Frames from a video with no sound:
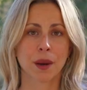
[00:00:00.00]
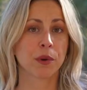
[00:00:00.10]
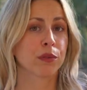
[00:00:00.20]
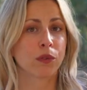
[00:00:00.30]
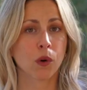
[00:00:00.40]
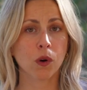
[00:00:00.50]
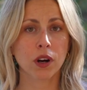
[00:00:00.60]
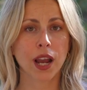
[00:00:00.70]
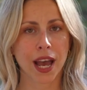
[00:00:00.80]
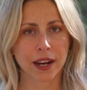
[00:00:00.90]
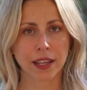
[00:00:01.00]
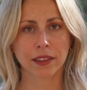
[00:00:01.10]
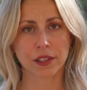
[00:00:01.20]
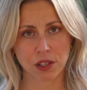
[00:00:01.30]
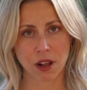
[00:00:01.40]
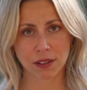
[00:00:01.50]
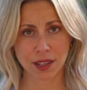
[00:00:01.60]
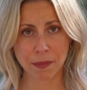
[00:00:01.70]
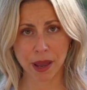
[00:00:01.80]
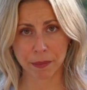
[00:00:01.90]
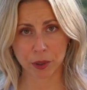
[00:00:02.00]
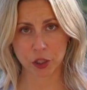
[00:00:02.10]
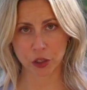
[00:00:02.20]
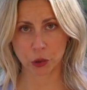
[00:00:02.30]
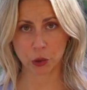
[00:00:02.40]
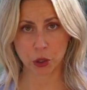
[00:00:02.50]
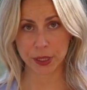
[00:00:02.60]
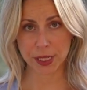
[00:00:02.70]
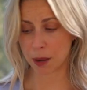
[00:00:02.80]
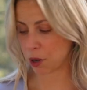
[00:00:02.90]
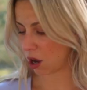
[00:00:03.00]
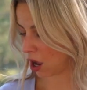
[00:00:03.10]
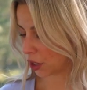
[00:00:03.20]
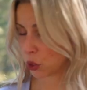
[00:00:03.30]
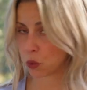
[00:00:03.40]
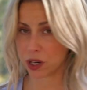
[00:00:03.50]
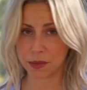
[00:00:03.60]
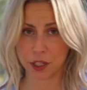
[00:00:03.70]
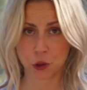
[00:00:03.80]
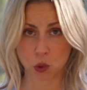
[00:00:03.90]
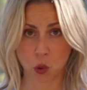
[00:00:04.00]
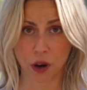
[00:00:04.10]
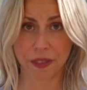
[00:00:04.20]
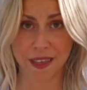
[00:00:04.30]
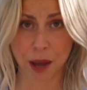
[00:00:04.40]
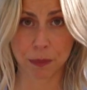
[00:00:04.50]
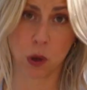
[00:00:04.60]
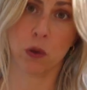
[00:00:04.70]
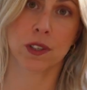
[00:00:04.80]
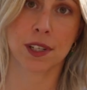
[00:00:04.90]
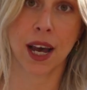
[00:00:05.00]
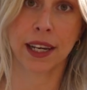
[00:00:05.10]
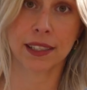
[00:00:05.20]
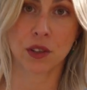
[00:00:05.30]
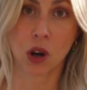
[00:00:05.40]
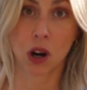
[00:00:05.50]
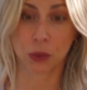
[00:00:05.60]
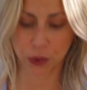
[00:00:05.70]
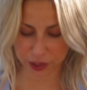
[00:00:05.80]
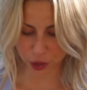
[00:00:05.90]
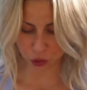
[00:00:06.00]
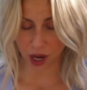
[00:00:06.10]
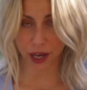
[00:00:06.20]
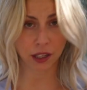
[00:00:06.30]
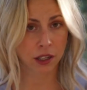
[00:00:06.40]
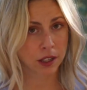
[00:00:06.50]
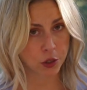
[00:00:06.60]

Before adding the salt and the pepper to your tomahawk, you want to make sure that both sides are really dry.